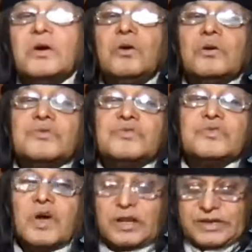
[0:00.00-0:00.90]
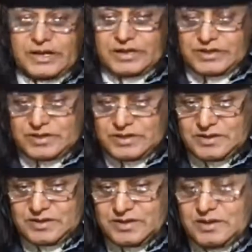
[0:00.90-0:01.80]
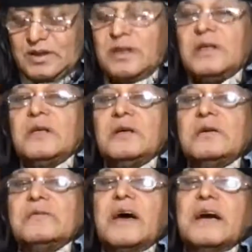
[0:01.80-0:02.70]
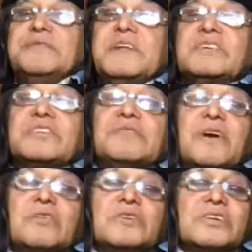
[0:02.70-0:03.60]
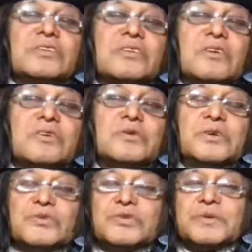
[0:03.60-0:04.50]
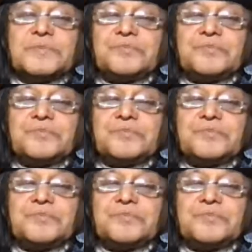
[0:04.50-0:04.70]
consolidate the evidential foundation on which